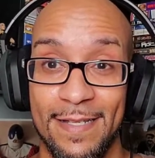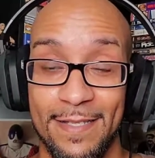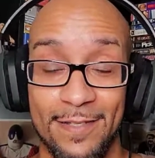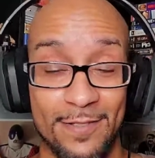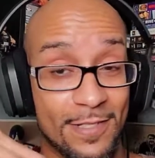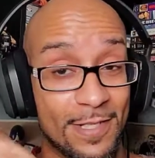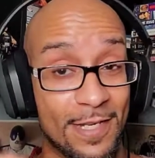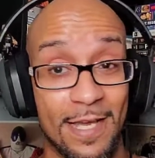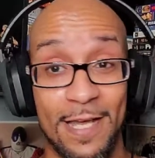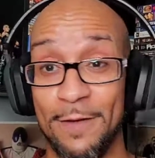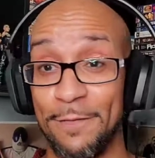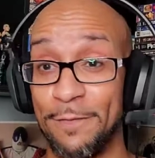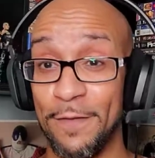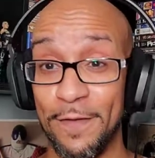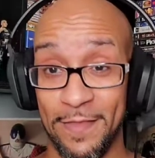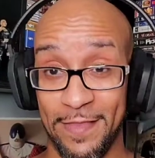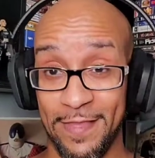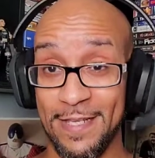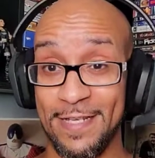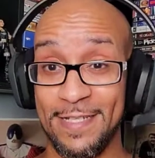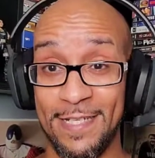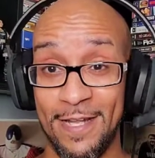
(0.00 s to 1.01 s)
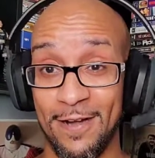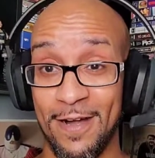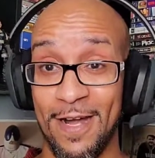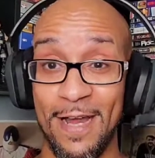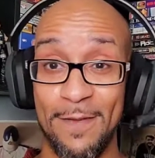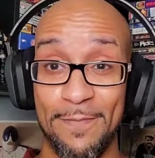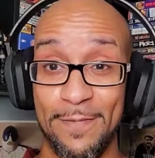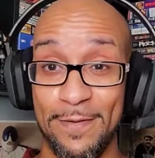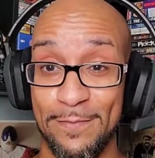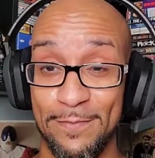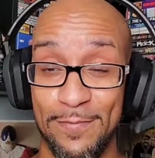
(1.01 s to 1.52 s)
there's a lot of fun things that are
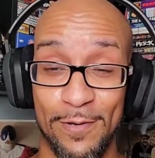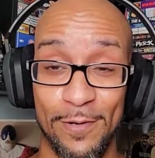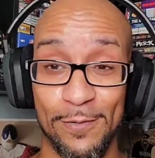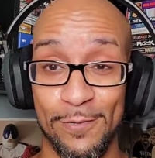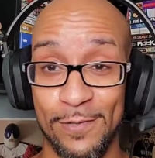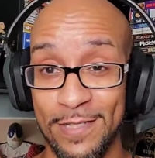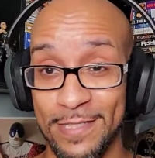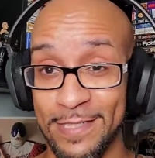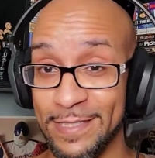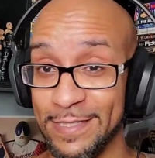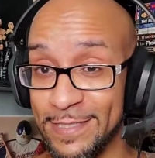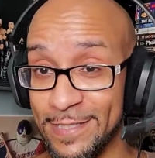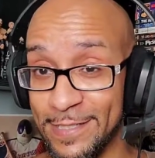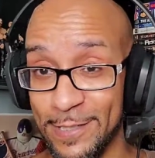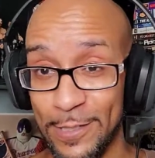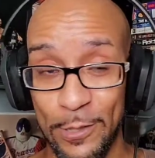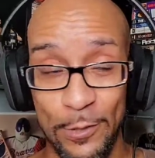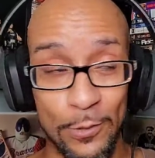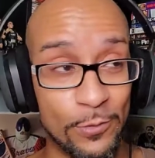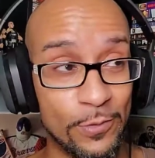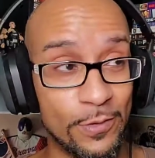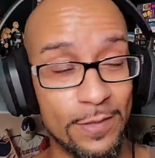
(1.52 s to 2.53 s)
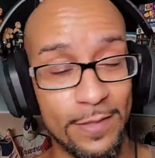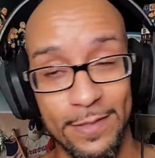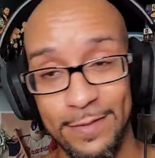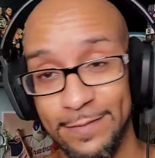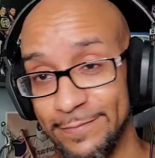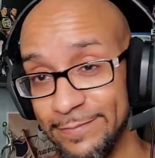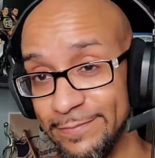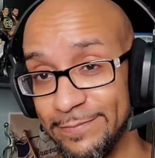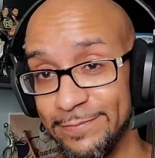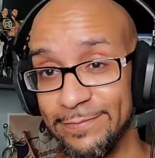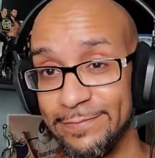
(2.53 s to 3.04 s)
happening in pro wrestling, so
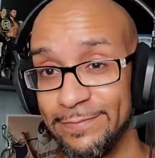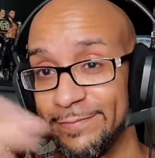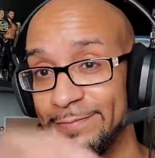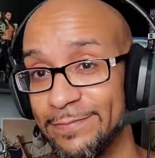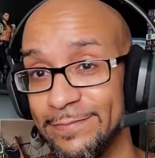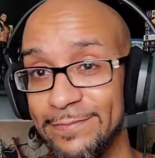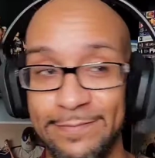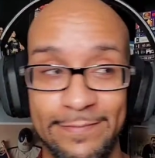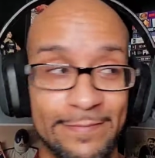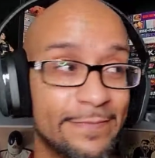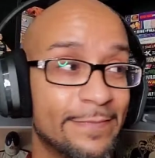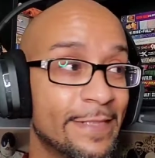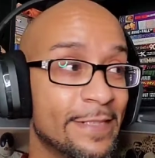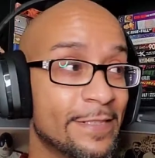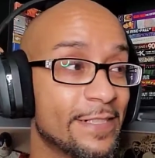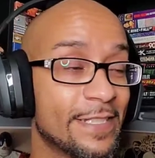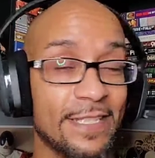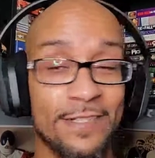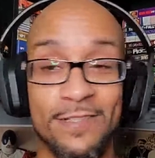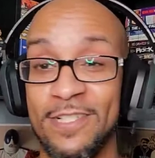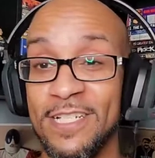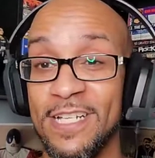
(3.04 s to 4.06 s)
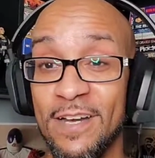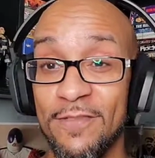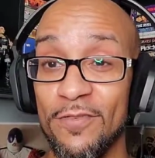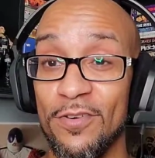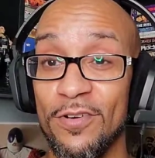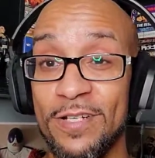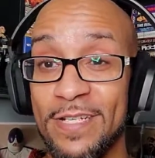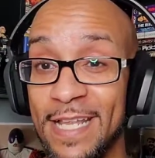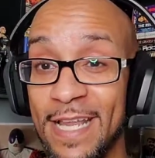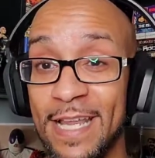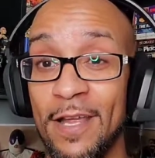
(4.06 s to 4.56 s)
there's
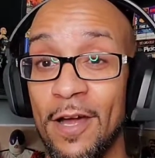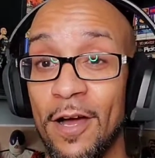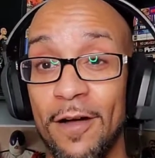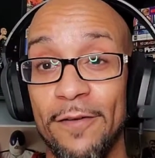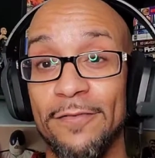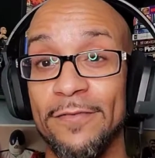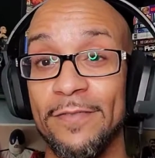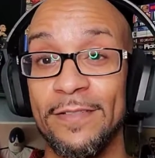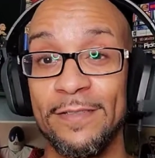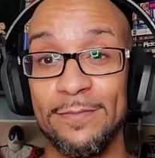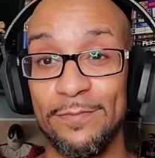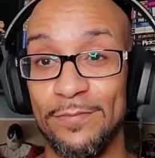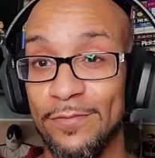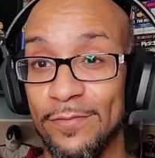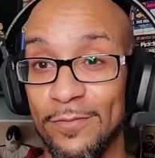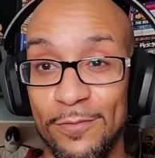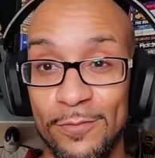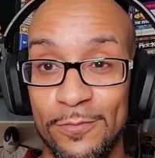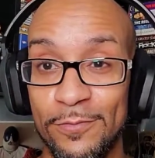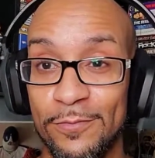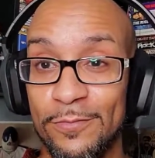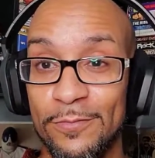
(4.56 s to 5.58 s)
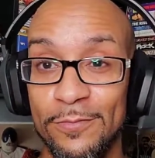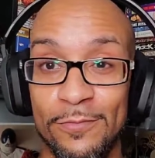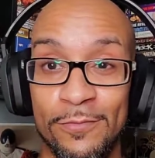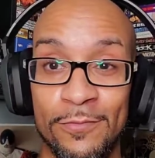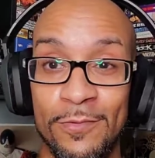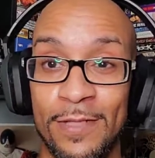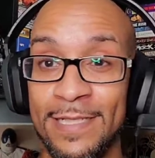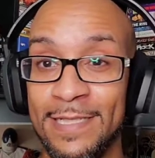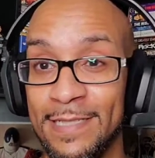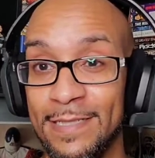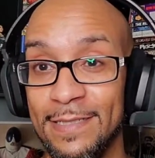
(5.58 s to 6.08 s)
never a day off in pro
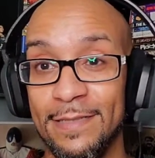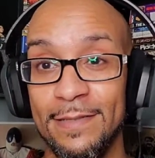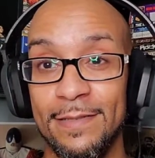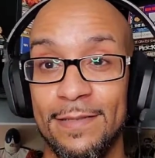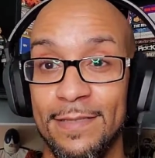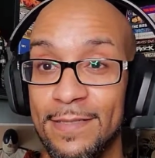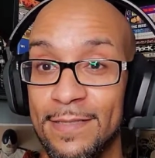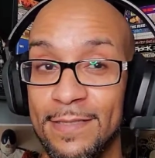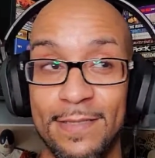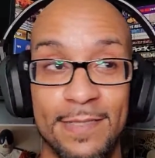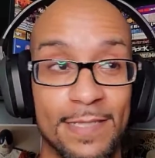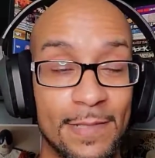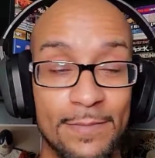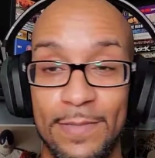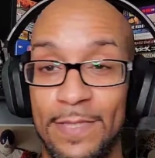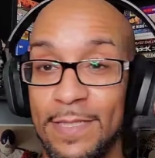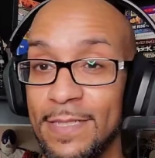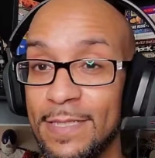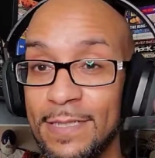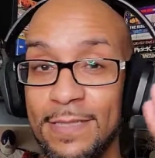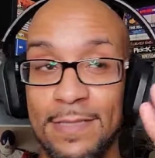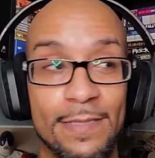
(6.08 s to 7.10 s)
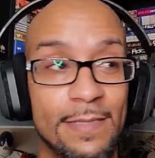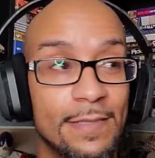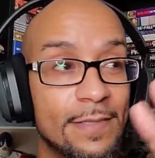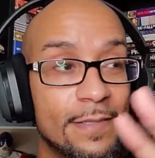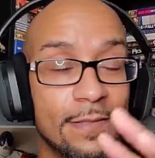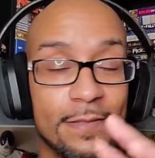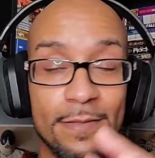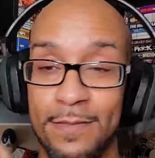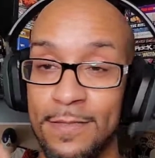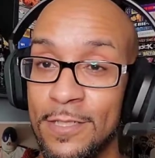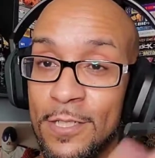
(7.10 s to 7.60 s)
wrestling, because
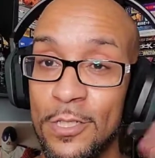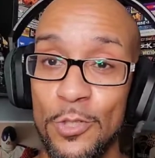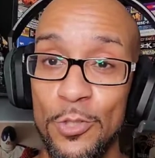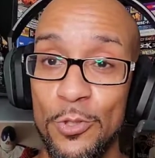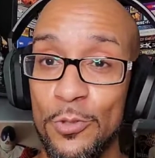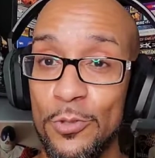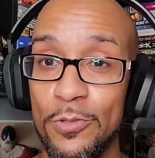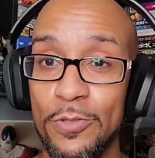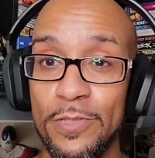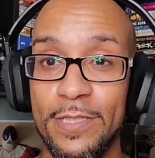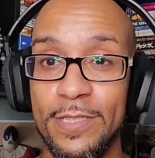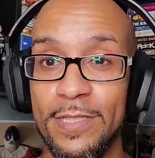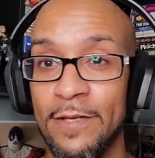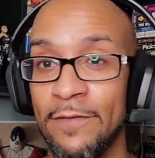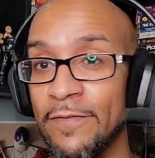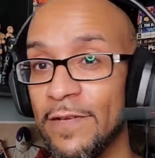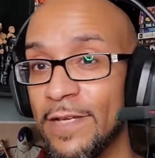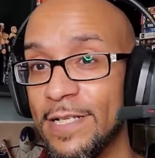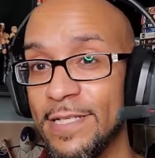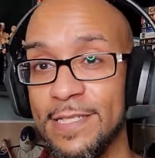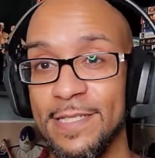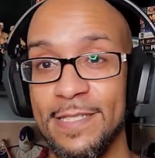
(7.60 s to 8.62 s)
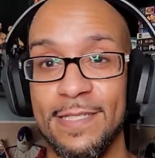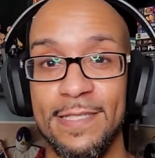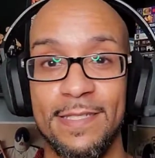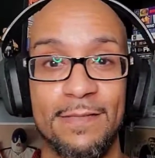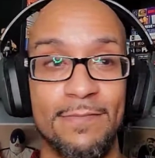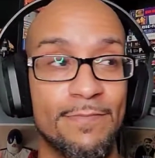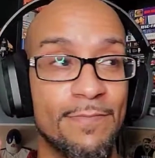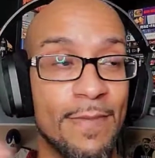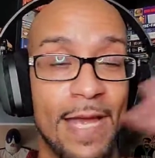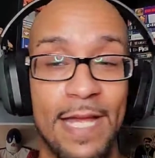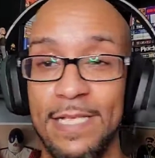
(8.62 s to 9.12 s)
something, news,
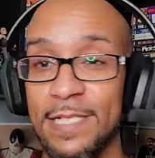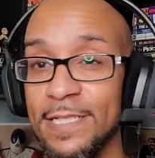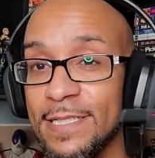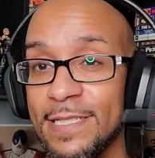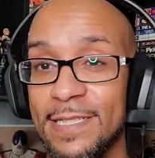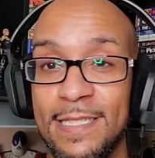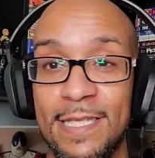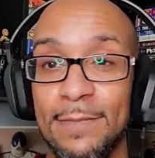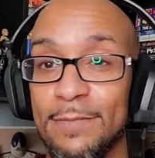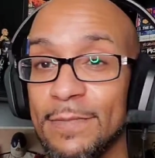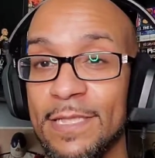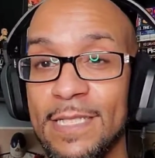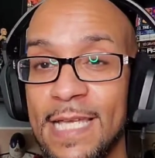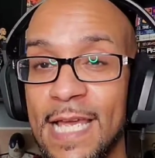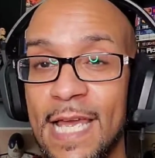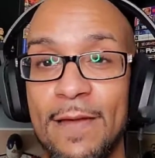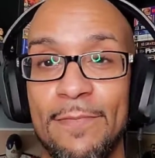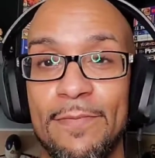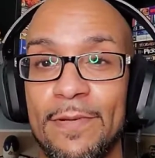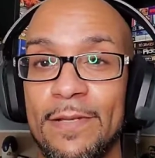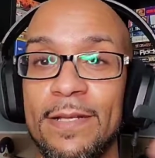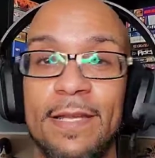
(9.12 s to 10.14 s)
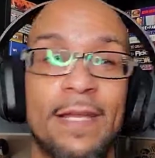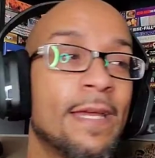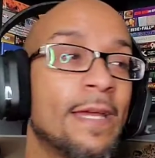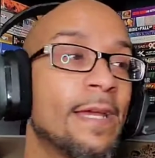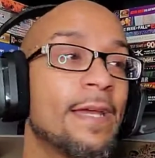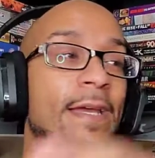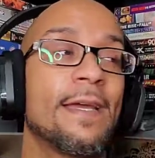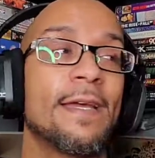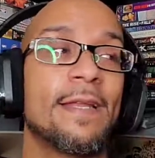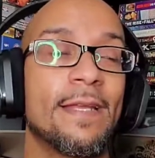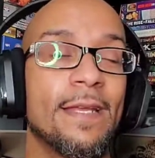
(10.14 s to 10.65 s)
events, matches, something's happening,
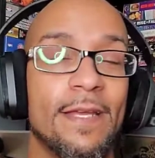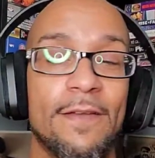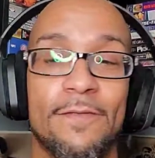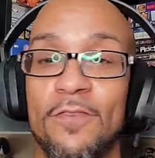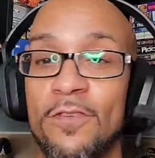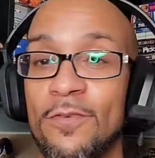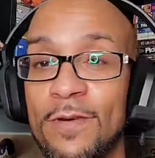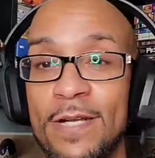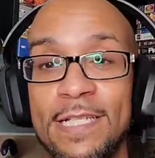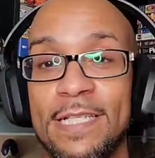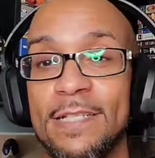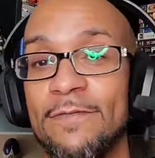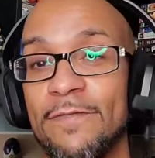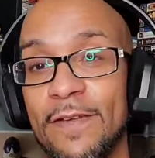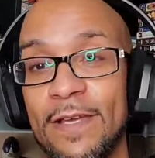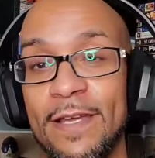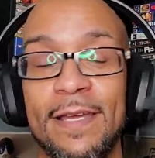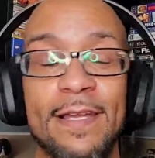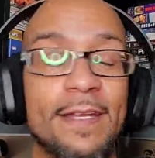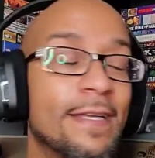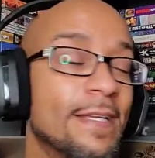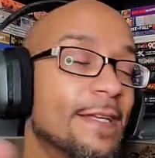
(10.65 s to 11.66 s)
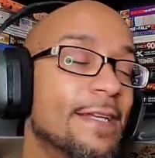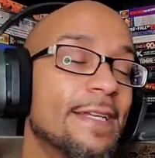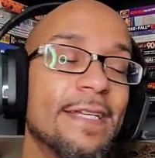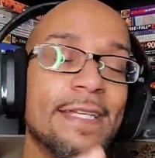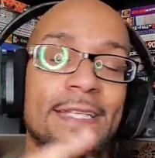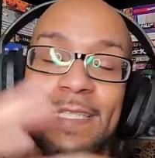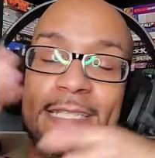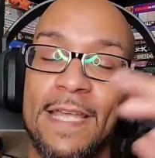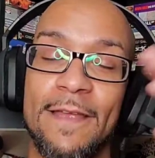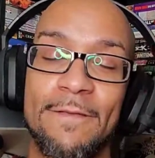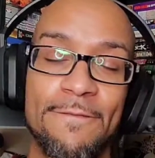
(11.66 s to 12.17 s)
and if you're a wrestling fan,
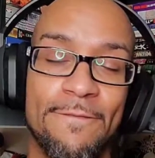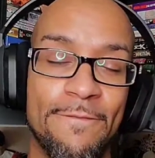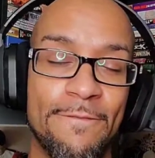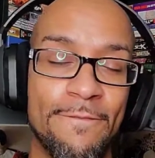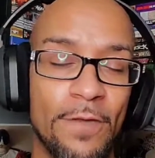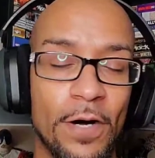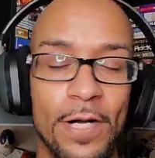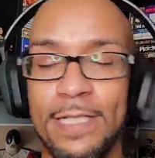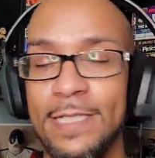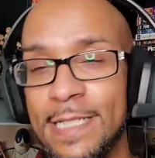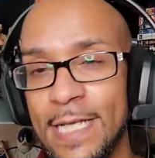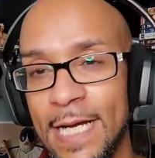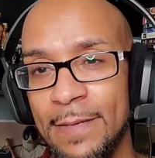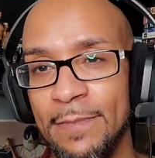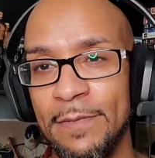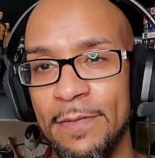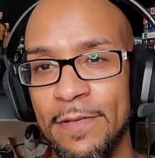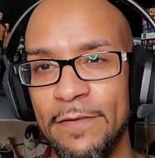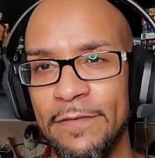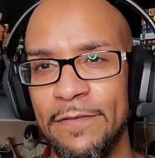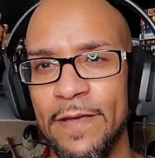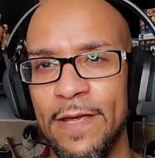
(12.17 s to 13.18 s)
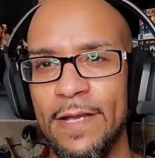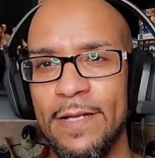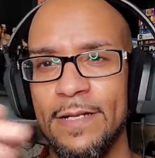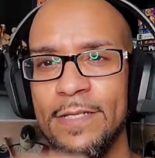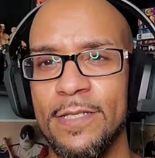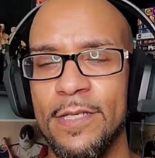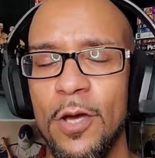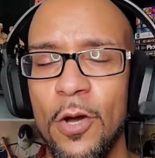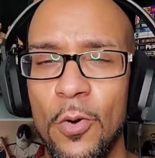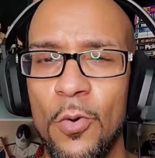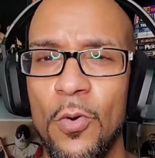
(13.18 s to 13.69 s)
it is a fun time to be a fan.
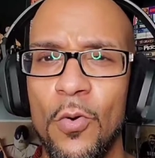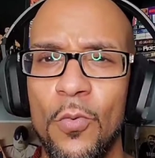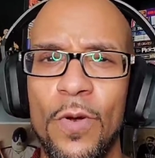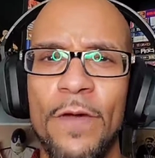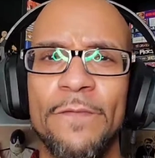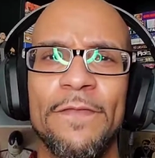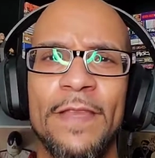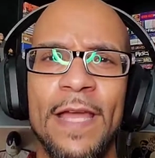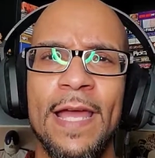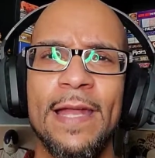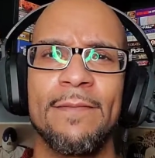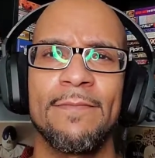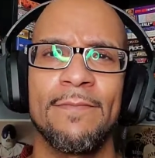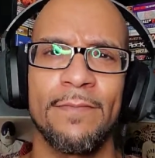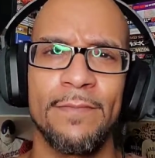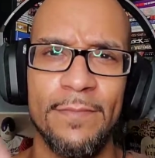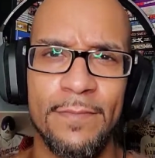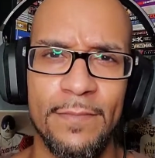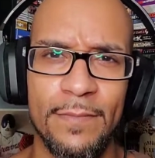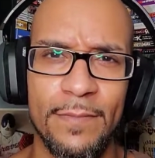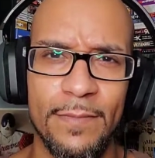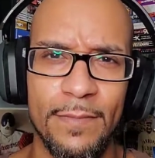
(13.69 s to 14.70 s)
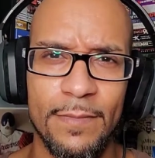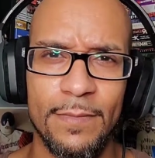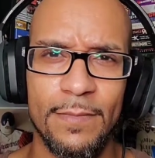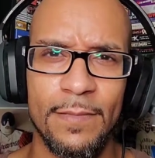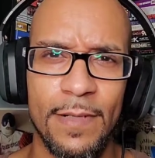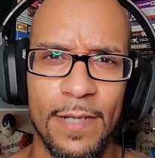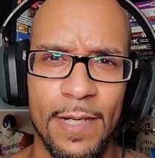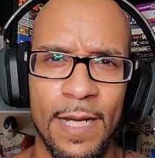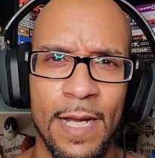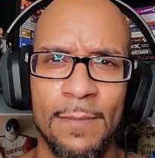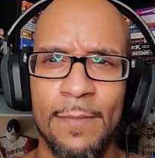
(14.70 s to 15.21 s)
So with that,
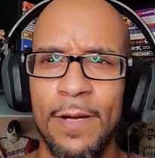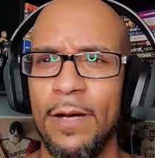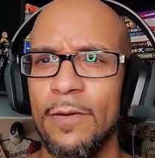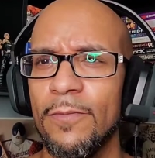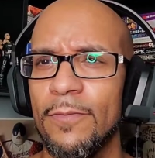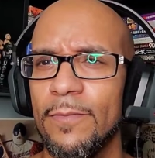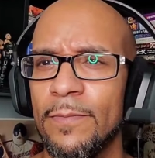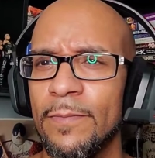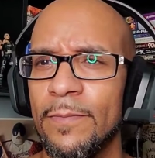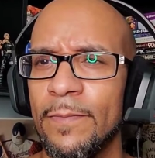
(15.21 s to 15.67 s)
I'm out.